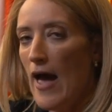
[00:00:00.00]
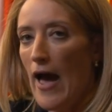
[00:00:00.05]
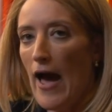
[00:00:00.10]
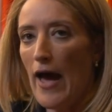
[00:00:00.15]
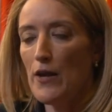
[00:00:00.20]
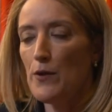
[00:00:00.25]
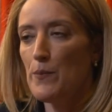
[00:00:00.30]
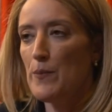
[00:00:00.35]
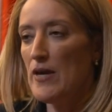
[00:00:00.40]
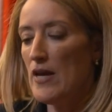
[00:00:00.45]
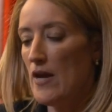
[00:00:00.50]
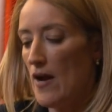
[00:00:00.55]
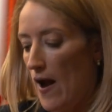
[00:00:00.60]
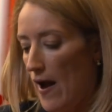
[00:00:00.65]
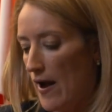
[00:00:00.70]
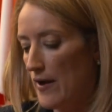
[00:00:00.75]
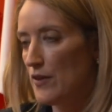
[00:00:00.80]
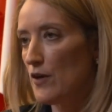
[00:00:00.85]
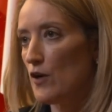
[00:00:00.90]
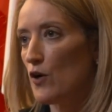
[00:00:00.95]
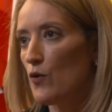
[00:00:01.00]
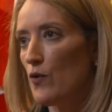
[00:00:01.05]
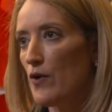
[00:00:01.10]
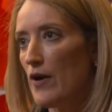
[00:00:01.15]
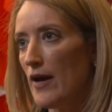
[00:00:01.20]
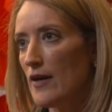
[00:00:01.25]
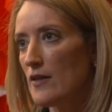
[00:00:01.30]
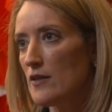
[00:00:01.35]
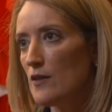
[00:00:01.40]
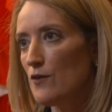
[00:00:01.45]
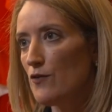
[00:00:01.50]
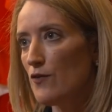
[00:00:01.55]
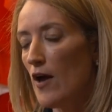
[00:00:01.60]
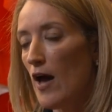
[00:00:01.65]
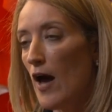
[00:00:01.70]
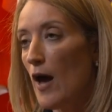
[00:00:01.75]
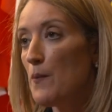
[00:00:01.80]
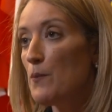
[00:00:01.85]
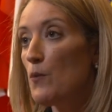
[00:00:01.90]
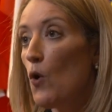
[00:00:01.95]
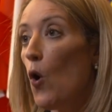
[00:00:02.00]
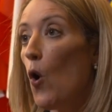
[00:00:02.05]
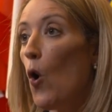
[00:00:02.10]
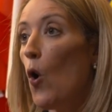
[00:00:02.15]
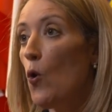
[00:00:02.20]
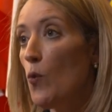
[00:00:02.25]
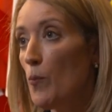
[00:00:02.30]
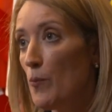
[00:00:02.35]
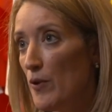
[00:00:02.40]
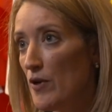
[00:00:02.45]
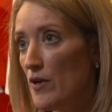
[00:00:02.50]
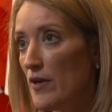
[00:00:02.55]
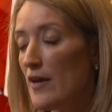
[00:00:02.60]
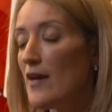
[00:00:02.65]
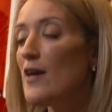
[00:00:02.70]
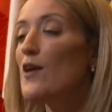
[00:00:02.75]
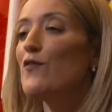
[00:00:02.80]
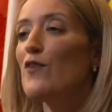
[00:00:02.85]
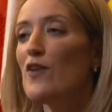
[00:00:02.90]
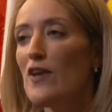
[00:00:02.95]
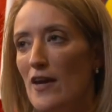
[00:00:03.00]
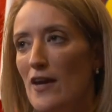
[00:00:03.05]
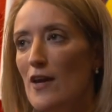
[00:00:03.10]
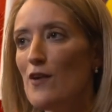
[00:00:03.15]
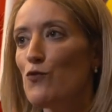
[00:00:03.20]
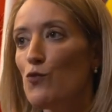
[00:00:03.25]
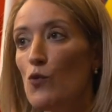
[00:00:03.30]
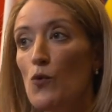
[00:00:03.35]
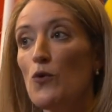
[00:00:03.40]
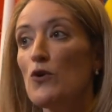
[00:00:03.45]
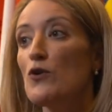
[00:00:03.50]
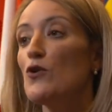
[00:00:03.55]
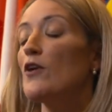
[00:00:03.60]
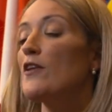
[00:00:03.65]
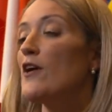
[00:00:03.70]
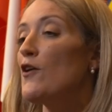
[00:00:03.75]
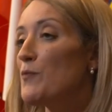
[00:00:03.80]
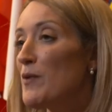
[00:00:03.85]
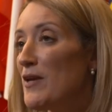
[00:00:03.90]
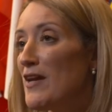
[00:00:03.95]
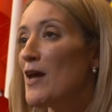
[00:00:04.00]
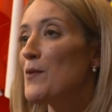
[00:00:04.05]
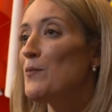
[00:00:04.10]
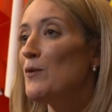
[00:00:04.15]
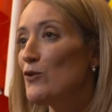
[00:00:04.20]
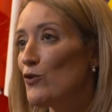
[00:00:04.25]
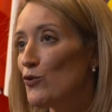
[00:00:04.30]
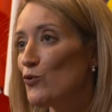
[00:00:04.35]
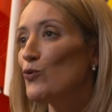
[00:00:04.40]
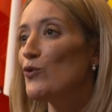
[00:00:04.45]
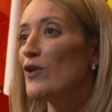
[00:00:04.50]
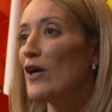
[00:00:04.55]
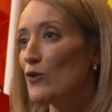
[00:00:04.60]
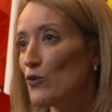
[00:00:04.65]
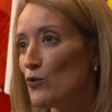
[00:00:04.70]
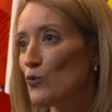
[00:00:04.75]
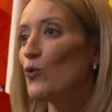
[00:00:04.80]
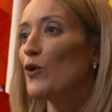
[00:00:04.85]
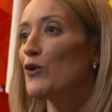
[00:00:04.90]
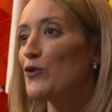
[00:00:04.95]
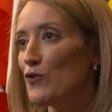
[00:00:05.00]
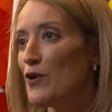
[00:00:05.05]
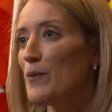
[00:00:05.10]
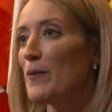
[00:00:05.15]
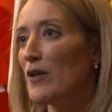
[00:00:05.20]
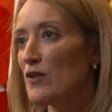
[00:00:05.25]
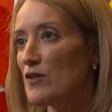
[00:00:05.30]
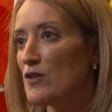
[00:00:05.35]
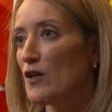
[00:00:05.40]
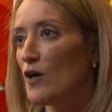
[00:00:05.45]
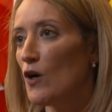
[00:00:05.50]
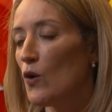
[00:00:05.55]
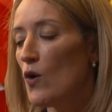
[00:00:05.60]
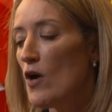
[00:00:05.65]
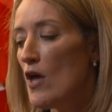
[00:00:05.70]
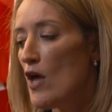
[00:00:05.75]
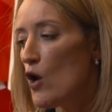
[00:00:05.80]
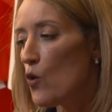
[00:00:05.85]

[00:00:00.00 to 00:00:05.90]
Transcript: and be either creative and more open, even if we would not have been able to do that 2 or 3 months ago.